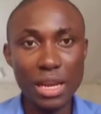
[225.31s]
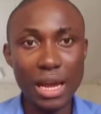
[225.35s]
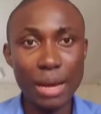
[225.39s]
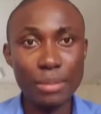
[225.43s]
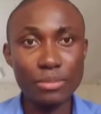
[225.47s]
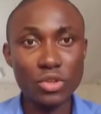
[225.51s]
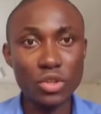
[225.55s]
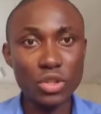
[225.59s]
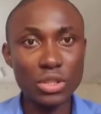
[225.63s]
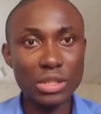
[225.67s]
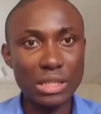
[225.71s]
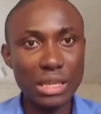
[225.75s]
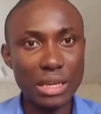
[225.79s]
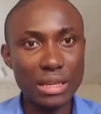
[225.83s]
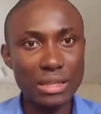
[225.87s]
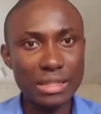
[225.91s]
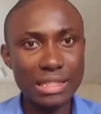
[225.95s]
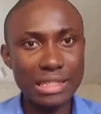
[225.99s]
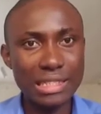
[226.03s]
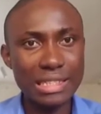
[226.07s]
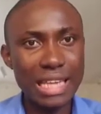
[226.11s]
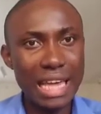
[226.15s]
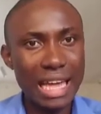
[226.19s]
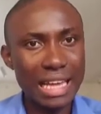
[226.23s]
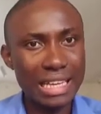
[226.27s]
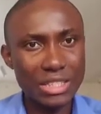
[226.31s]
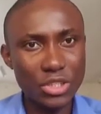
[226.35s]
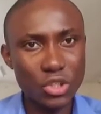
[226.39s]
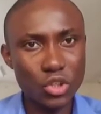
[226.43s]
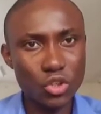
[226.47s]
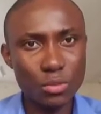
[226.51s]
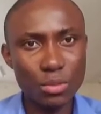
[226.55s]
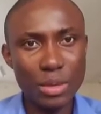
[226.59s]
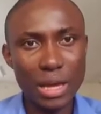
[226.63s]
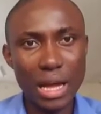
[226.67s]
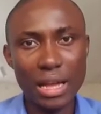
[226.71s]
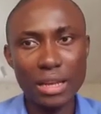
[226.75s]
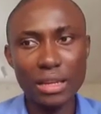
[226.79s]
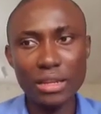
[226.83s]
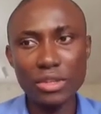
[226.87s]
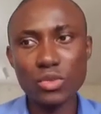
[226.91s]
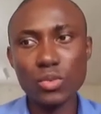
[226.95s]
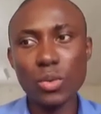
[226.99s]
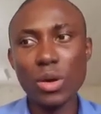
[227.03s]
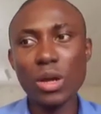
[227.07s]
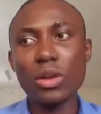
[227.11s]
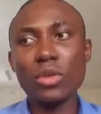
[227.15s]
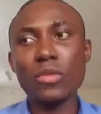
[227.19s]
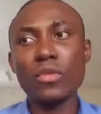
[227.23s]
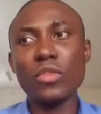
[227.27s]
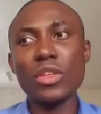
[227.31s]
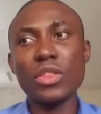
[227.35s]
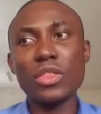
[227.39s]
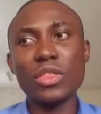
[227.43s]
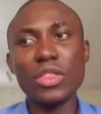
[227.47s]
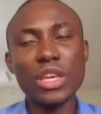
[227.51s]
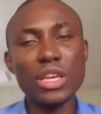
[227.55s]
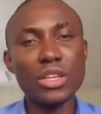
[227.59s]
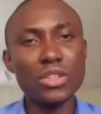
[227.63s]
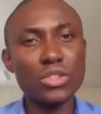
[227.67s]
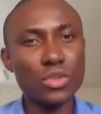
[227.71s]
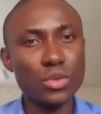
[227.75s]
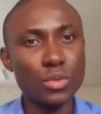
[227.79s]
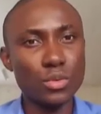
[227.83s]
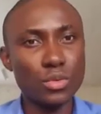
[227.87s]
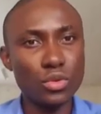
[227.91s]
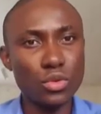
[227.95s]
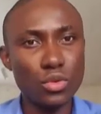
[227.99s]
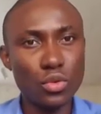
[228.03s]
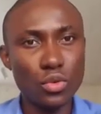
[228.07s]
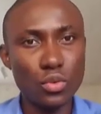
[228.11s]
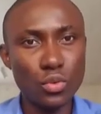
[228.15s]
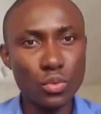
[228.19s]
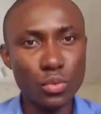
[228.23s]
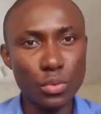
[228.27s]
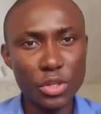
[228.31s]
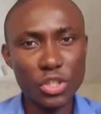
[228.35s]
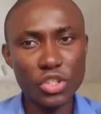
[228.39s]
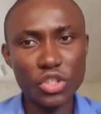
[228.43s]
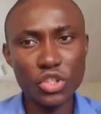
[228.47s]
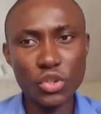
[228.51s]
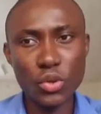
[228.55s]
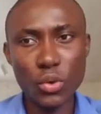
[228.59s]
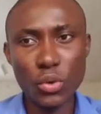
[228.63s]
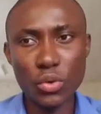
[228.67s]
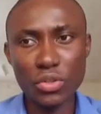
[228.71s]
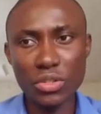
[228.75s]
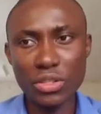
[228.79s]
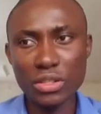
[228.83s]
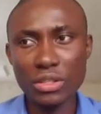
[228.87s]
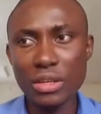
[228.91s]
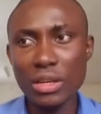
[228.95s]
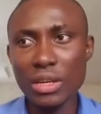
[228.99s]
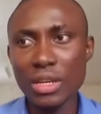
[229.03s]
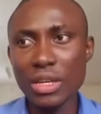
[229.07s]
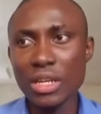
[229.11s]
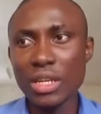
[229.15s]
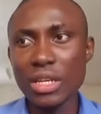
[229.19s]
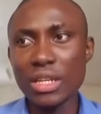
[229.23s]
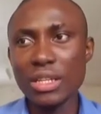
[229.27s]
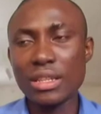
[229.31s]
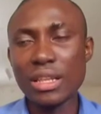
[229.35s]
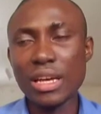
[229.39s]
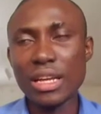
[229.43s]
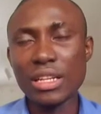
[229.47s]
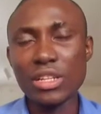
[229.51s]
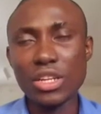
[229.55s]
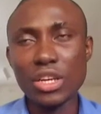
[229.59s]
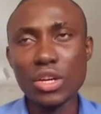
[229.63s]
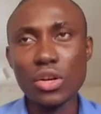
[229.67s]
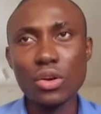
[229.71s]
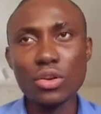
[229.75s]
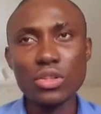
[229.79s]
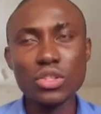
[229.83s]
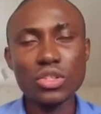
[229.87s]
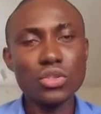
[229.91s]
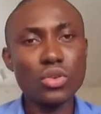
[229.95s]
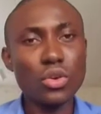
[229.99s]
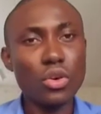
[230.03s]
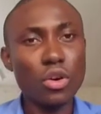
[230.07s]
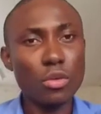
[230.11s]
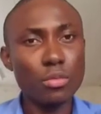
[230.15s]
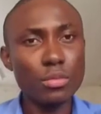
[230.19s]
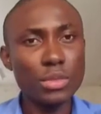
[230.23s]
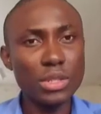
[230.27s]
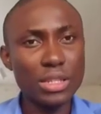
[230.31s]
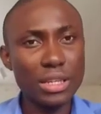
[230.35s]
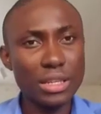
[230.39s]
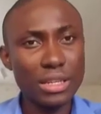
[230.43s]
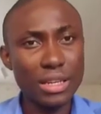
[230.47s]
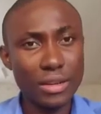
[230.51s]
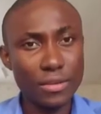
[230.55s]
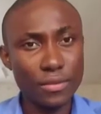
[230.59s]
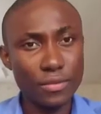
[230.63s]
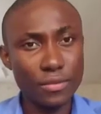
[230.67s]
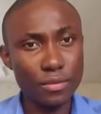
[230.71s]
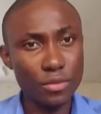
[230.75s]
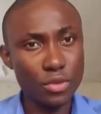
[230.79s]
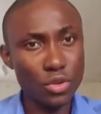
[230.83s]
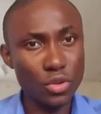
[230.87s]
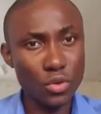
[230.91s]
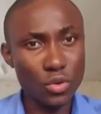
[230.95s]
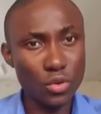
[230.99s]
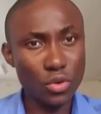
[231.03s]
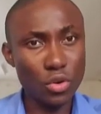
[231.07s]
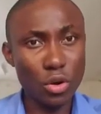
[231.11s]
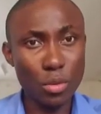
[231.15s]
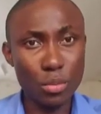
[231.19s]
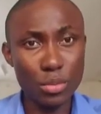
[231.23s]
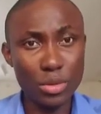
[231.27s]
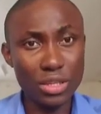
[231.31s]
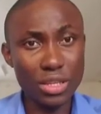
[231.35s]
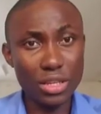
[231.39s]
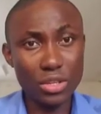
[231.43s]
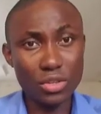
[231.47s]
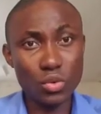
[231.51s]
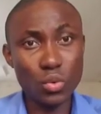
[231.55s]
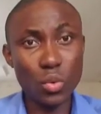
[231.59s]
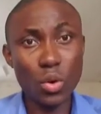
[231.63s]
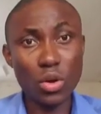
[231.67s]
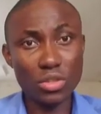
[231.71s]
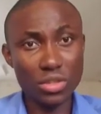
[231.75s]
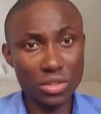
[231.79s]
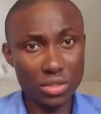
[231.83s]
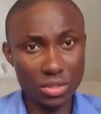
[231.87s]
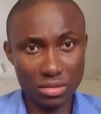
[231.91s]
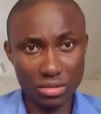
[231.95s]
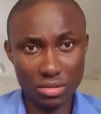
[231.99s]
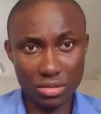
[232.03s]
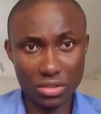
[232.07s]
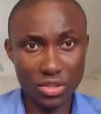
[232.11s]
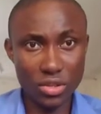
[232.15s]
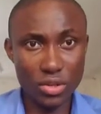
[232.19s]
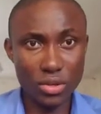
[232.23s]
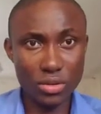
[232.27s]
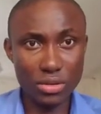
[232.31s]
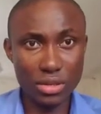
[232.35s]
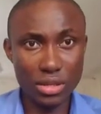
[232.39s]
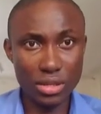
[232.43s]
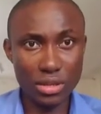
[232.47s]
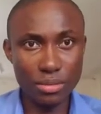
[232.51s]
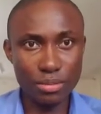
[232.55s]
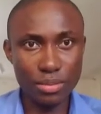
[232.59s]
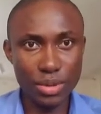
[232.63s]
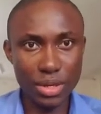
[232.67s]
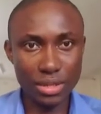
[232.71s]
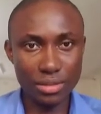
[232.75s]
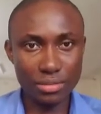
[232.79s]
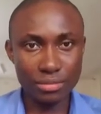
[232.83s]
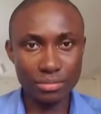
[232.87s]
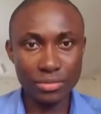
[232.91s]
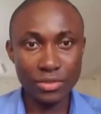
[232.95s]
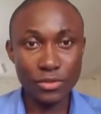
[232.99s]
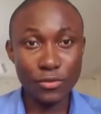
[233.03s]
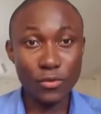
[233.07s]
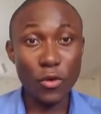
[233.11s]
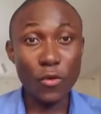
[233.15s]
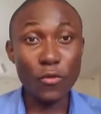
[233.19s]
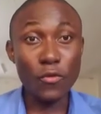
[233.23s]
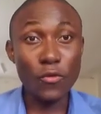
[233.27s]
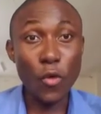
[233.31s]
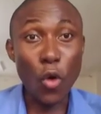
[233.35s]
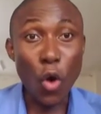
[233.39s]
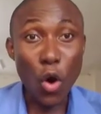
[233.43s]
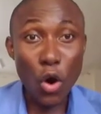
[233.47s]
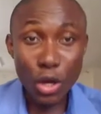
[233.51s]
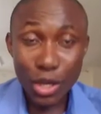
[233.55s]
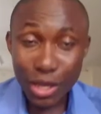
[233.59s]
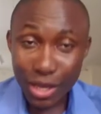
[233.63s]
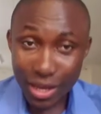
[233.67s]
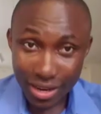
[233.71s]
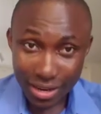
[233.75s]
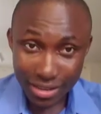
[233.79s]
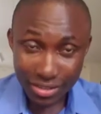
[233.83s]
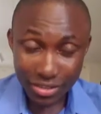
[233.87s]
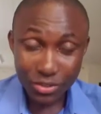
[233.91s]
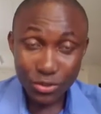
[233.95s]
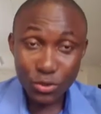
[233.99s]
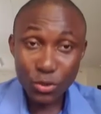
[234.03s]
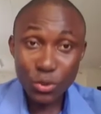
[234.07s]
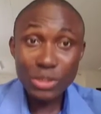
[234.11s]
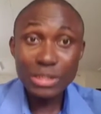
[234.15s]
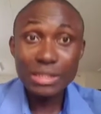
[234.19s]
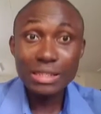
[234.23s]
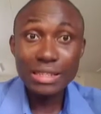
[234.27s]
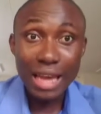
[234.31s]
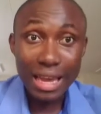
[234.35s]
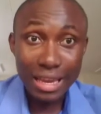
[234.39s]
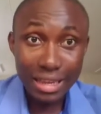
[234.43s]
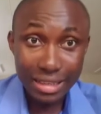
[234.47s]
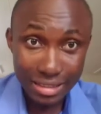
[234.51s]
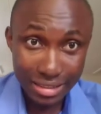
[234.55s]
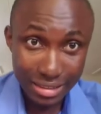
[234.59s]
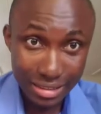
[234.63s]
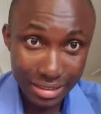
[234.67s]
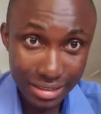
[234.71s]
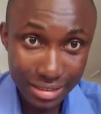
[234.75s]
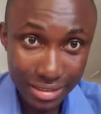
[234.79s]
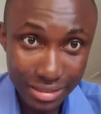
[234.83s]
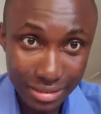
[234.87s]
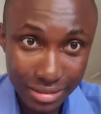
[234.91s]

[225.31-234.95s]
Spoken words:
I'm just saying sex should be at least one of the things, which shows that Nicole is so committed and, committed towards Deontay. But for 4 years, no sex.